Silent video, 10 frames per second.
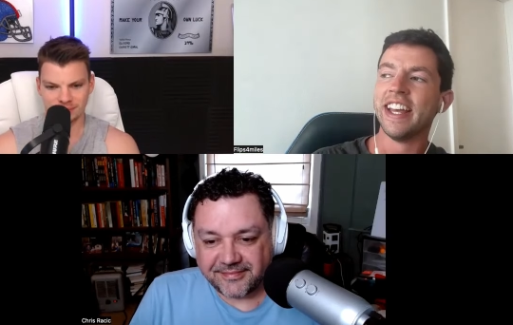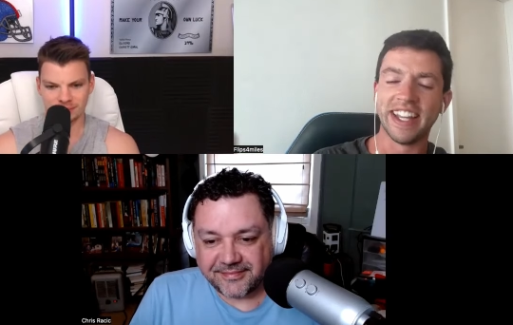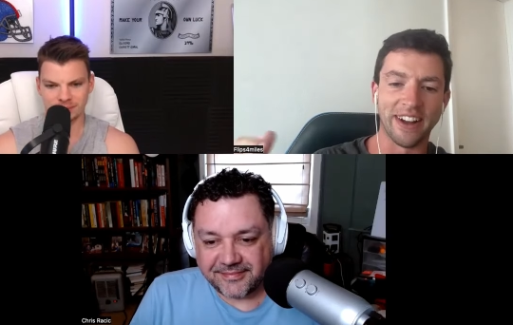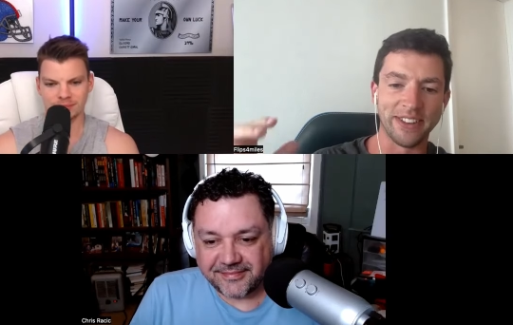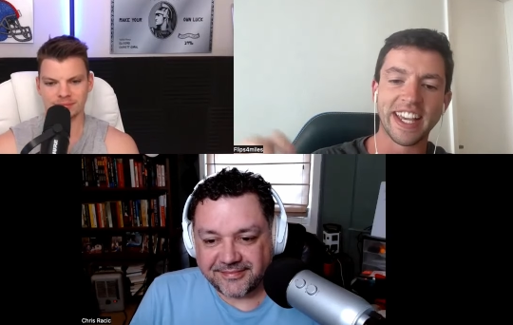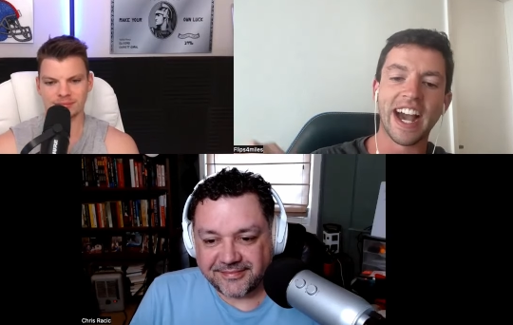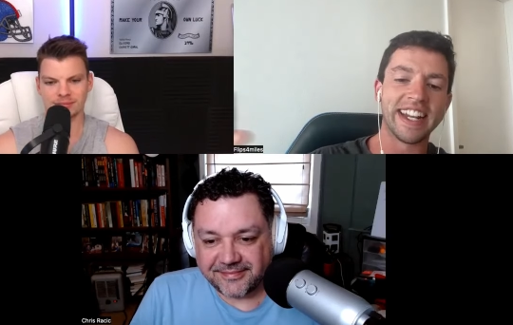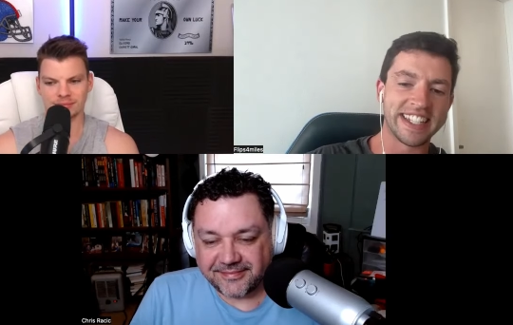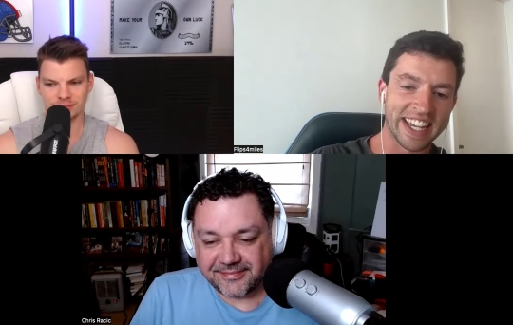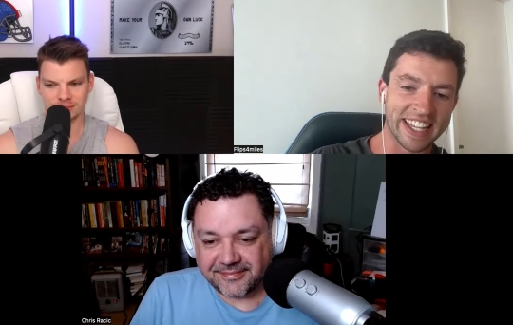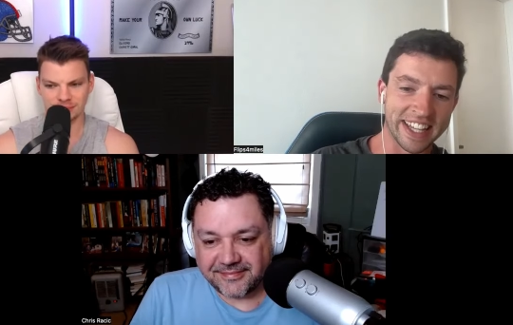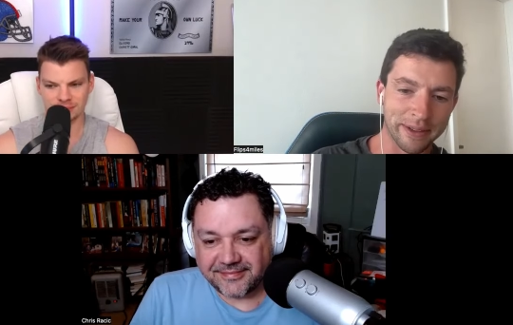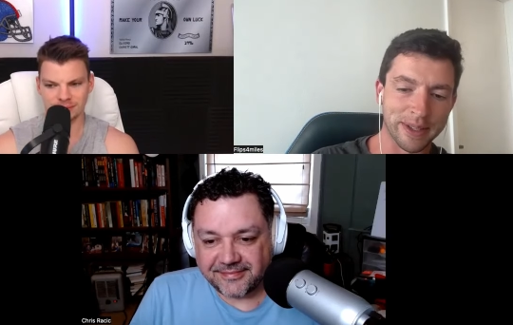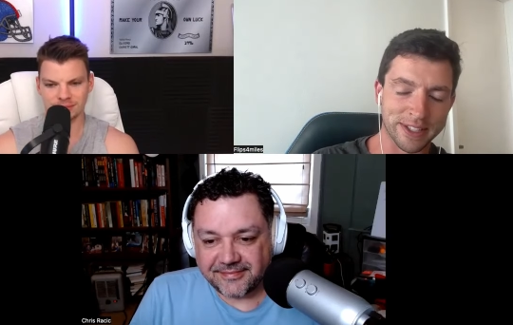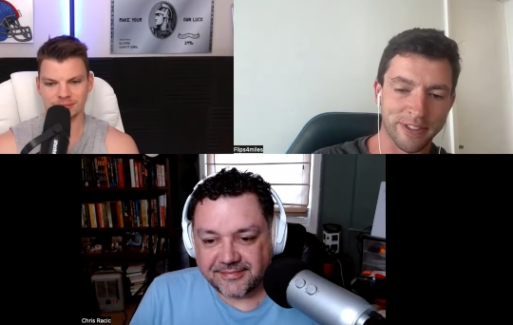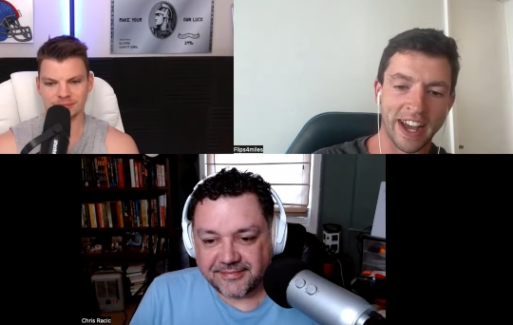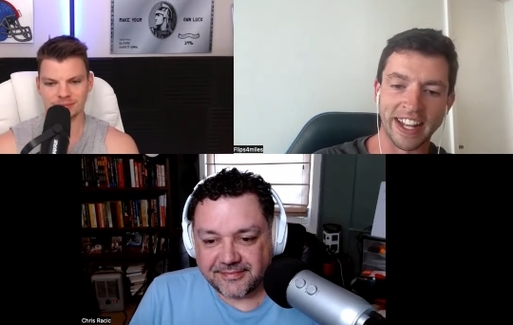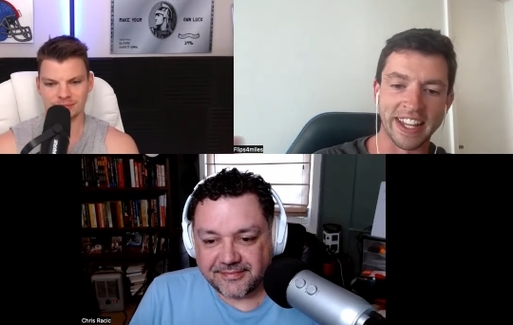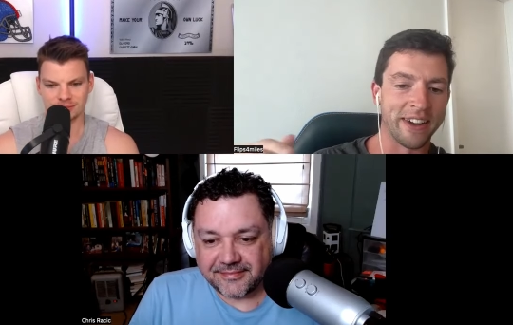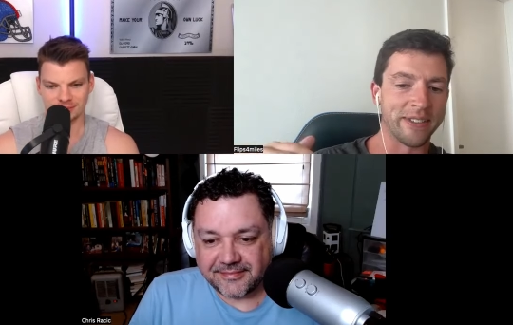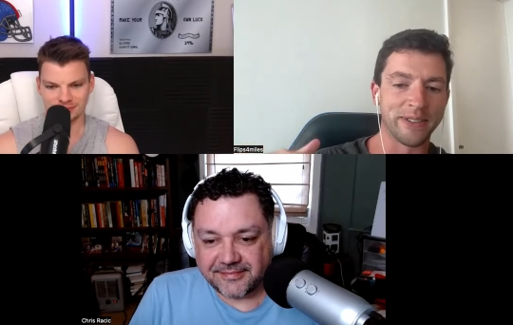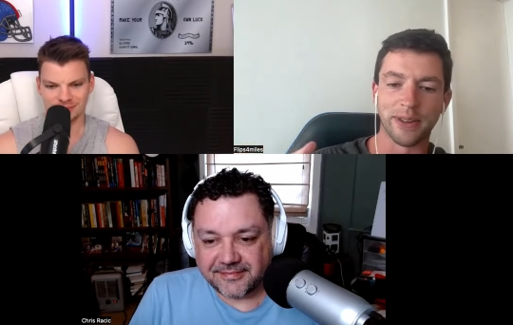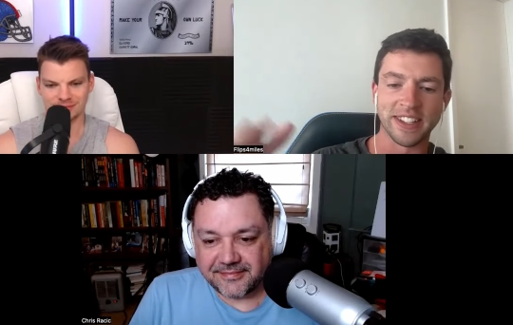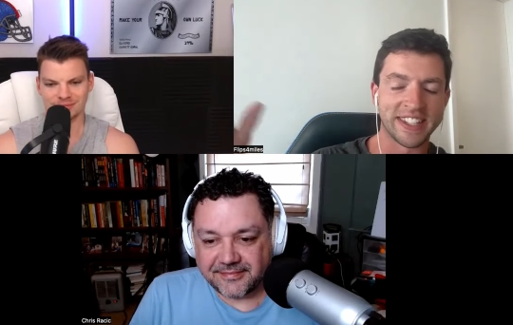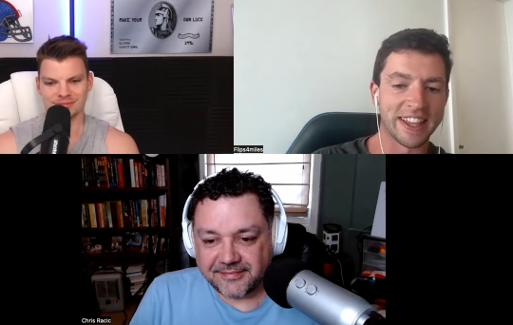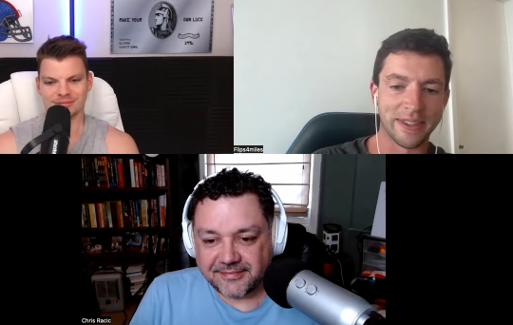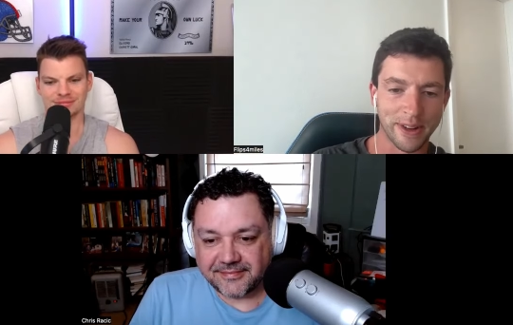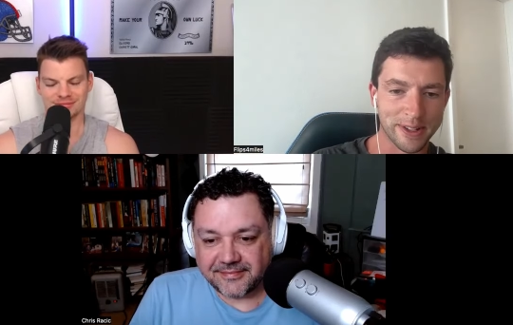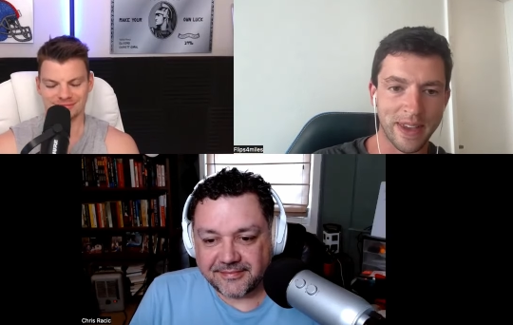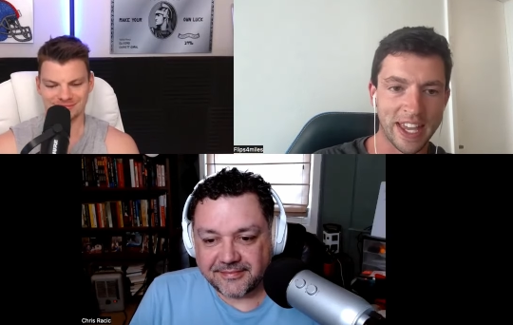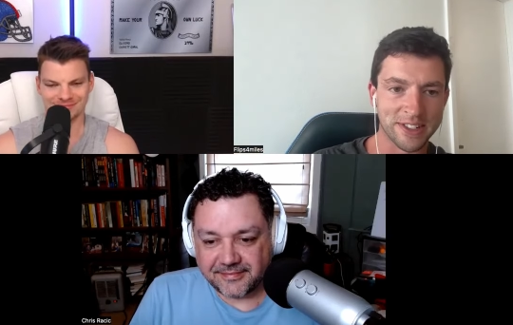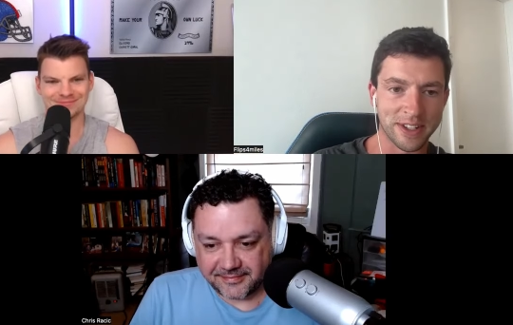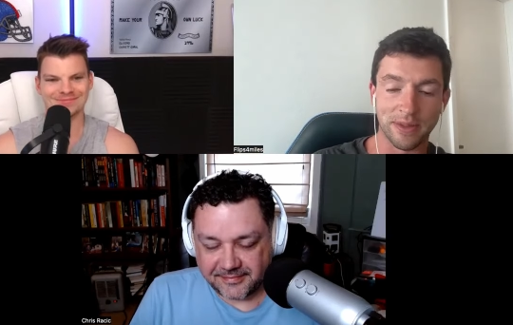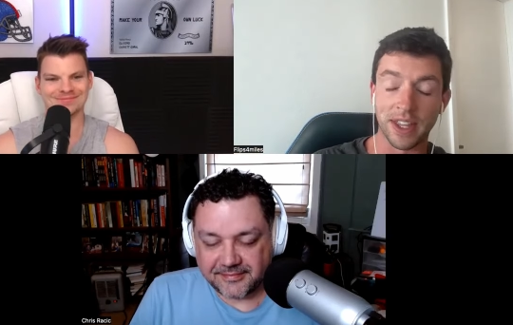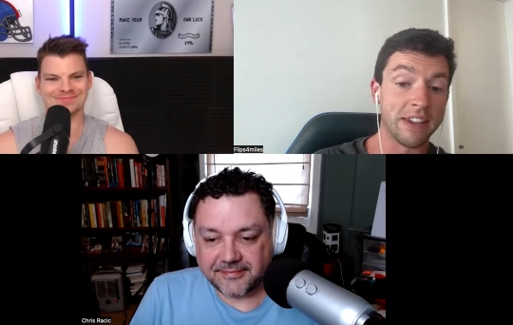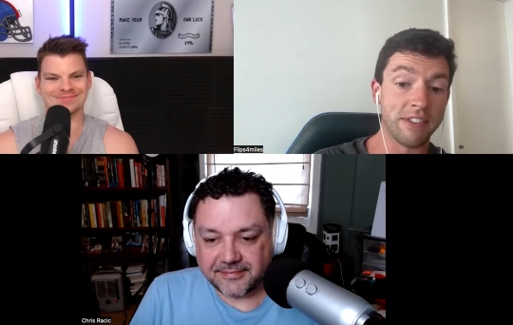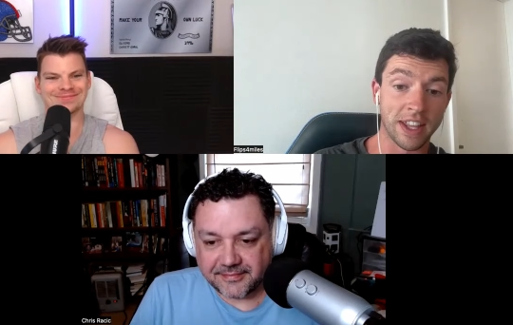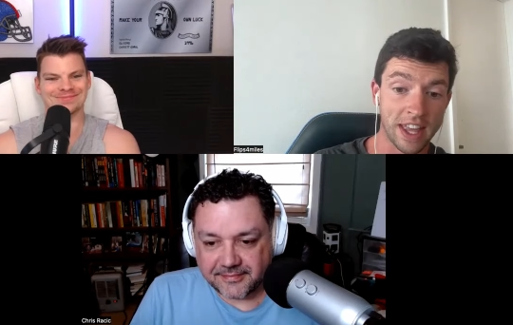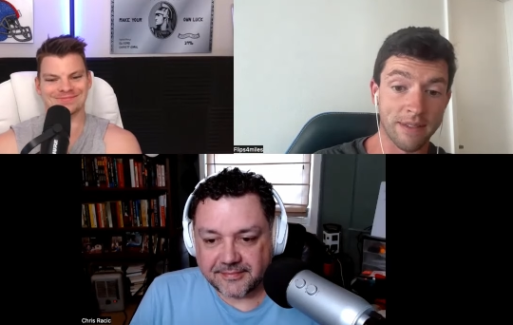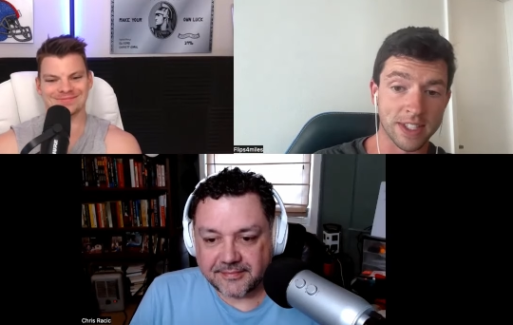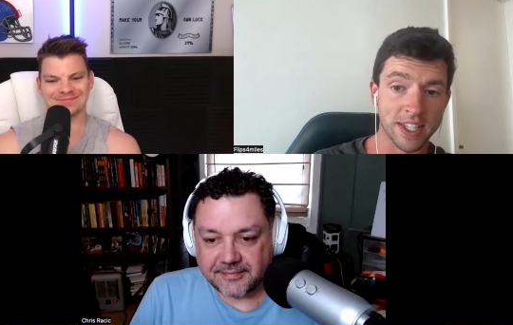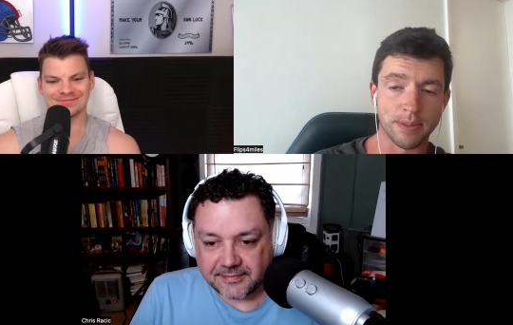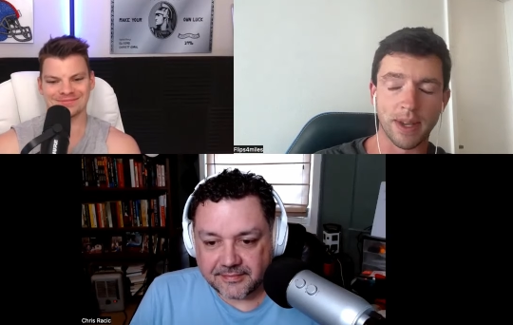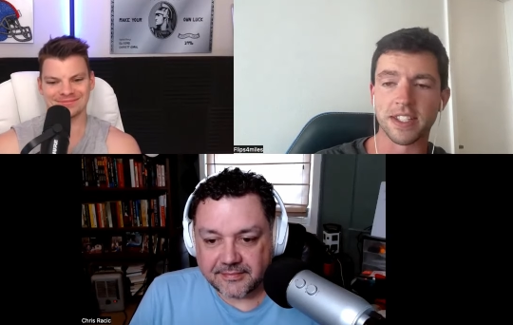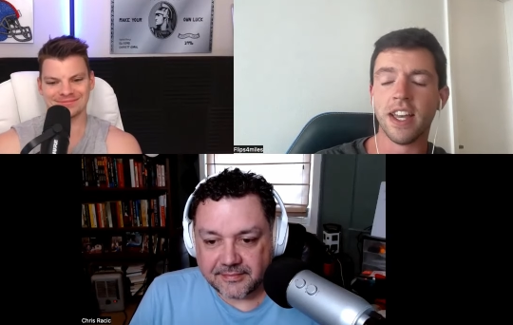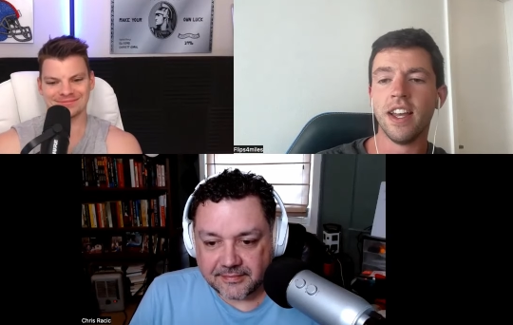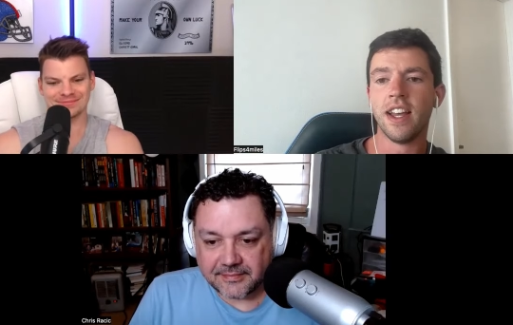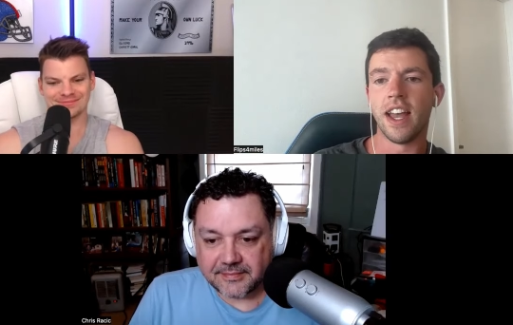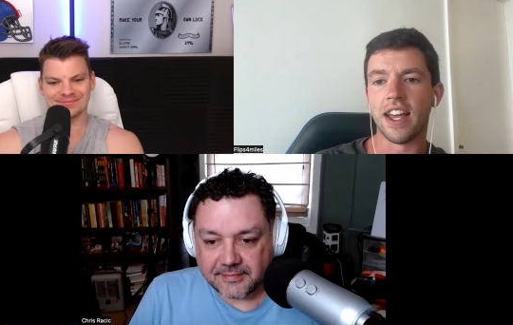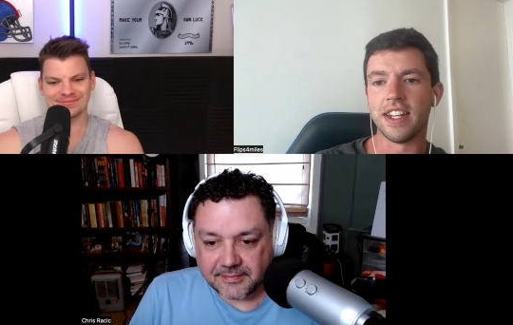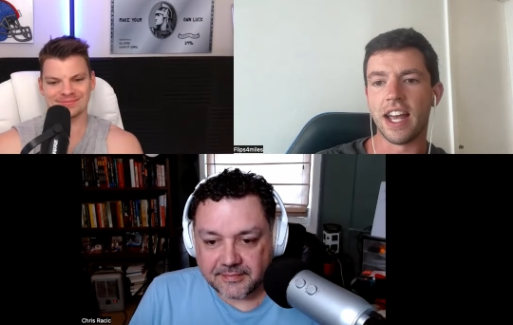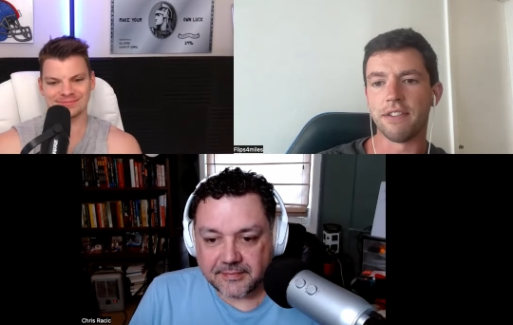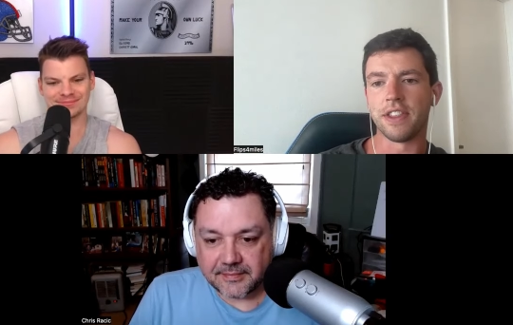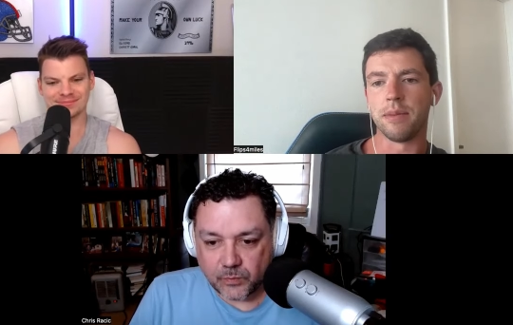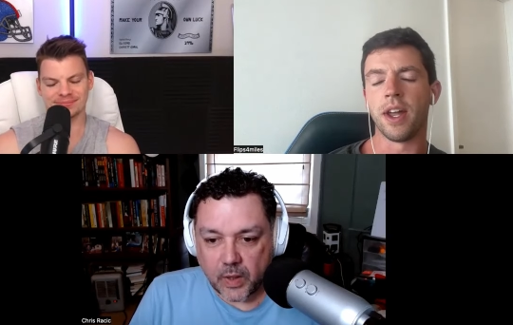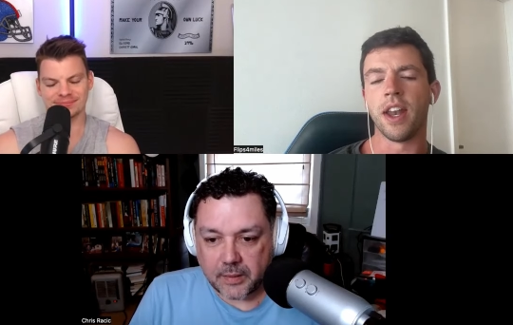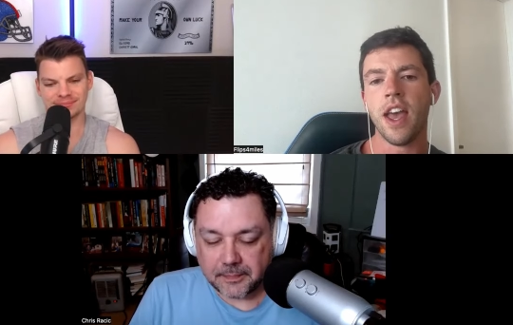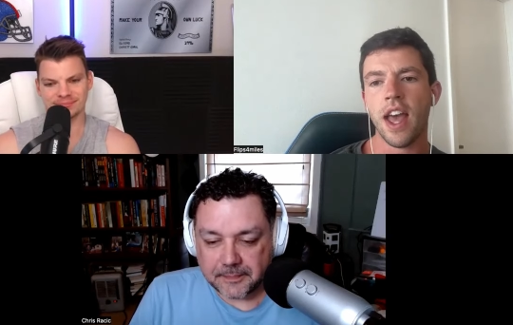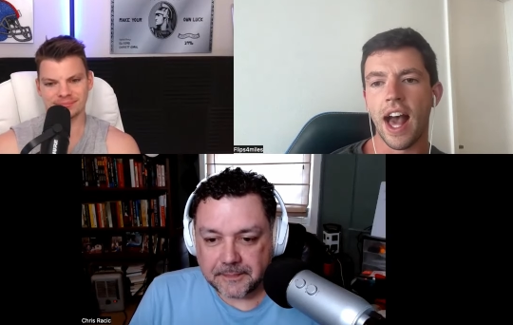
Speaker 1: You know, you got to dig a little bit to find it. You know, it's not the most mainstream thing, even mm-hmm. in the Amazon space and everything. But right.